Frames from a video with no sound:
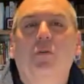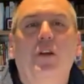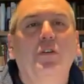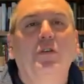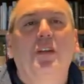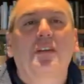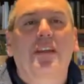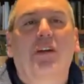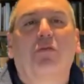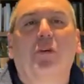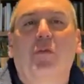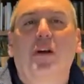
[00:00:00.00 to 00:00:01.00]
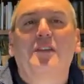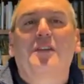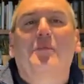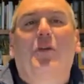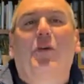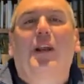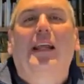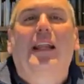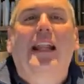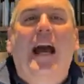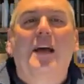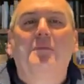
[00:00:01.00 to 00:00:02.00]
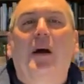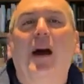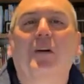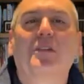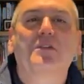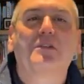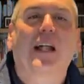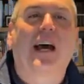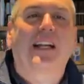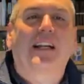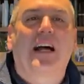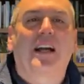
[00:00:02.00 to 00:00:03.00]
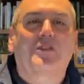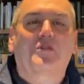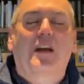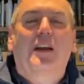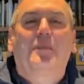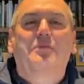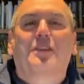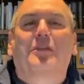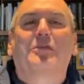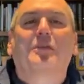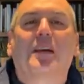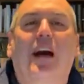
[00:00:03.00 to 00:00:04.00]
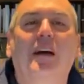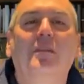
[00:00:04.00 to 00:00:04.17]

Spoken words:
We do this every Wednesday morning at 9 bells, 9 o'clock straight up Central Time.